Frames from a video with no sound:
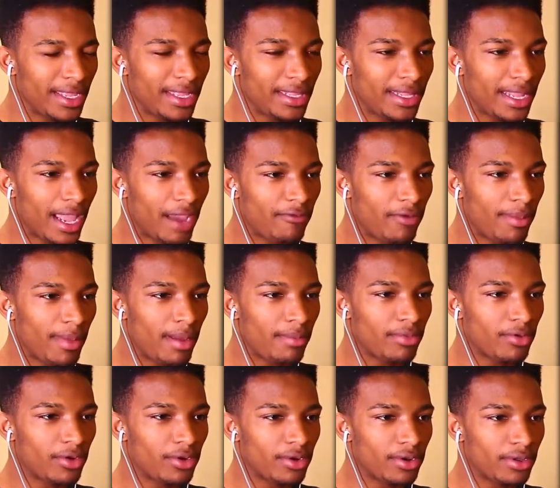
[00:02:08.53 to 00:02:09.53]
Now
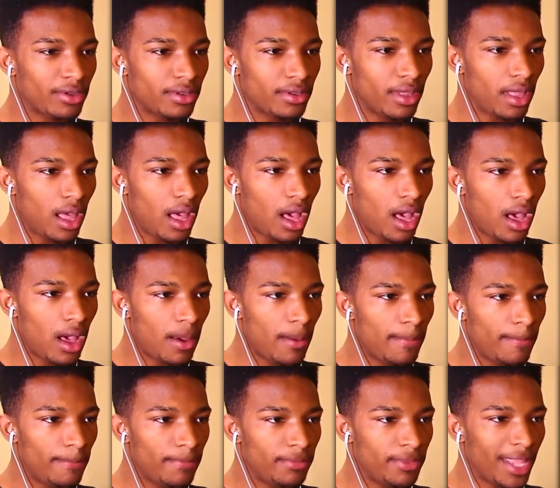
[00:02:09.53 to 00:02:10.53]
remember,
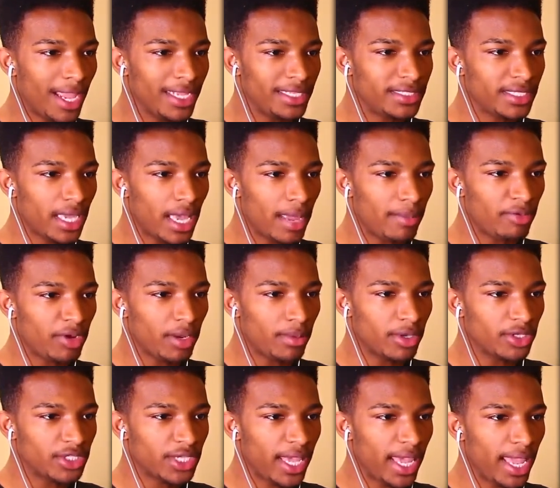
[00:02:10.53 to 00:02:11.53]
um, nighttime pretty
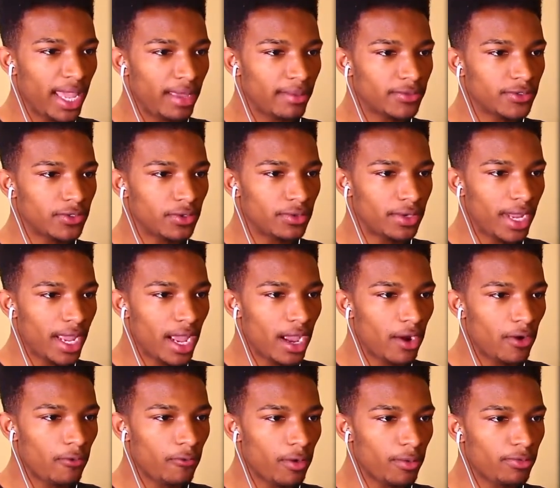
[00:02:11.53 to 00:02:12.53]
much came, so
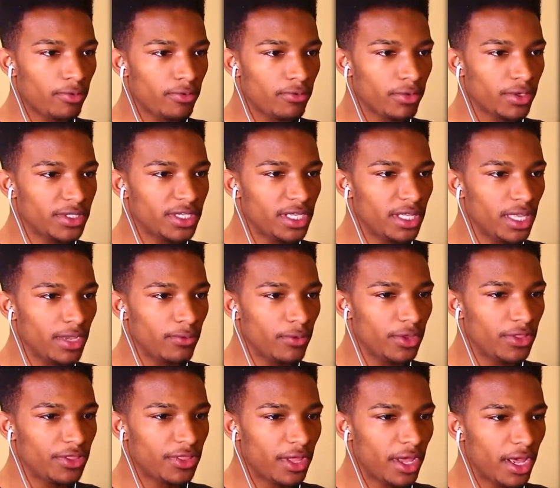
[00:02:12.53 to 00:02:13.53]
now we're, we're dealing
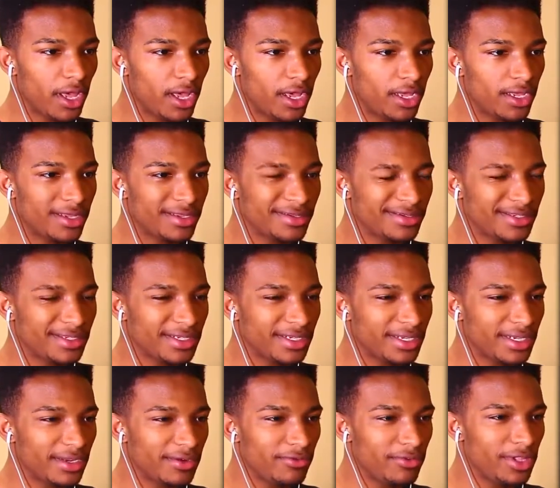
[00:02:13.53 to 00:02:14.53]
with a
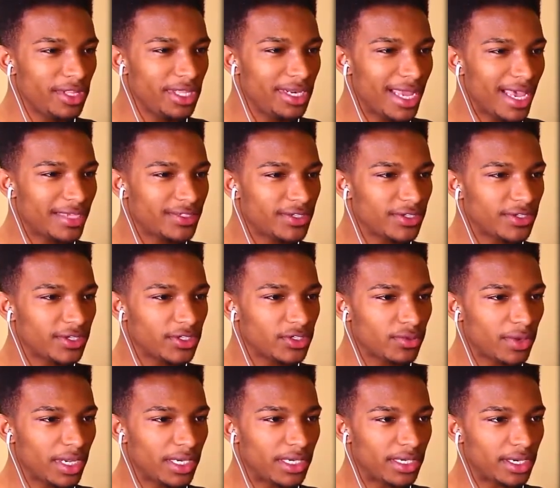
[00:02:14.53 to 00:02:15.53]
really nasty
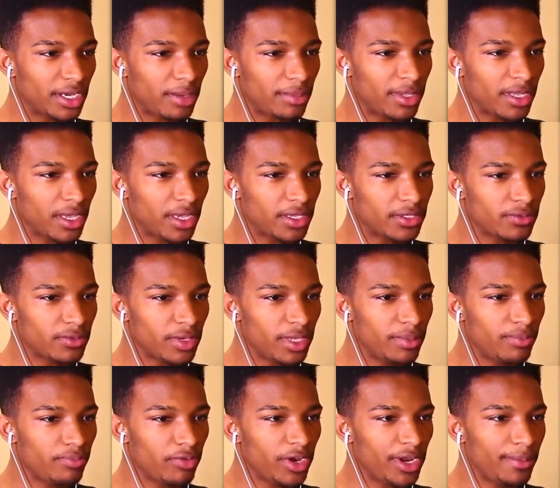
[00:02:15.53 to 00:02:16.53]
situation here because we
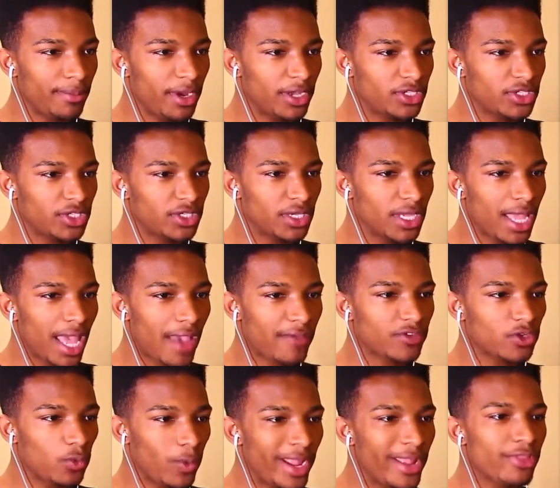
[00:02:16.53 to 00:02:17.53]
pretty much have
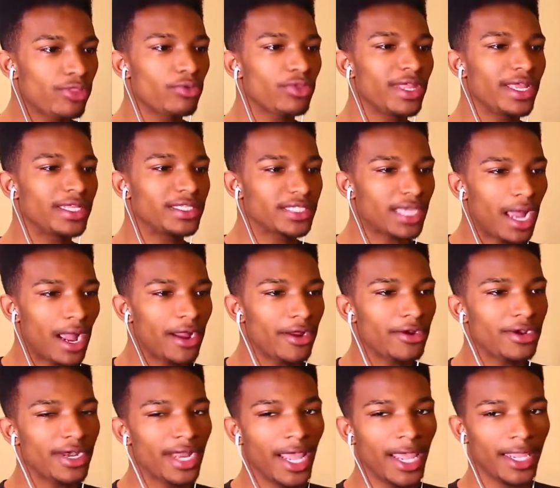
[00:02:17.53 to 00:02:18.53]
to wait through the entire
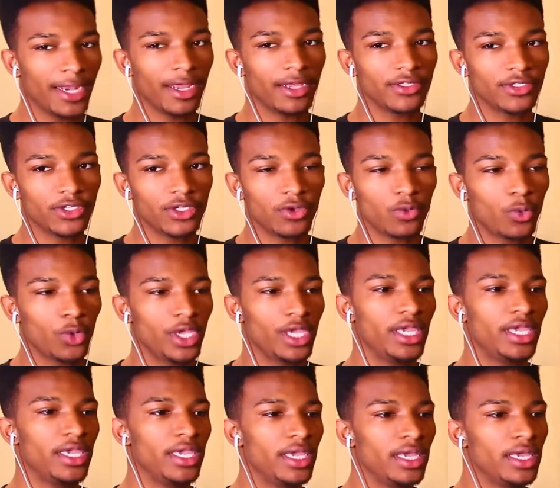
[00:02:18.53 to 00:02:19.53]
night until
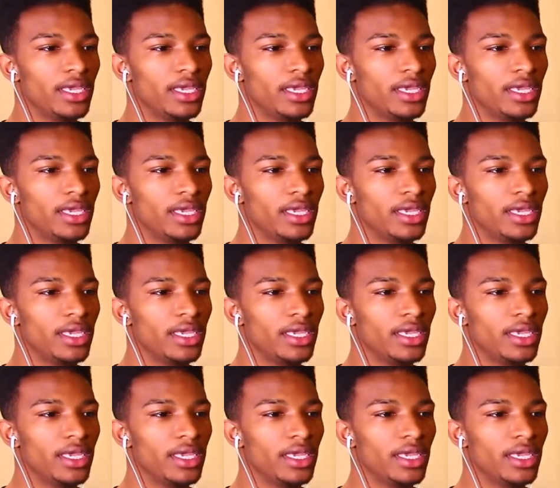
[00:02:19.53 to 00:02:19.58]
we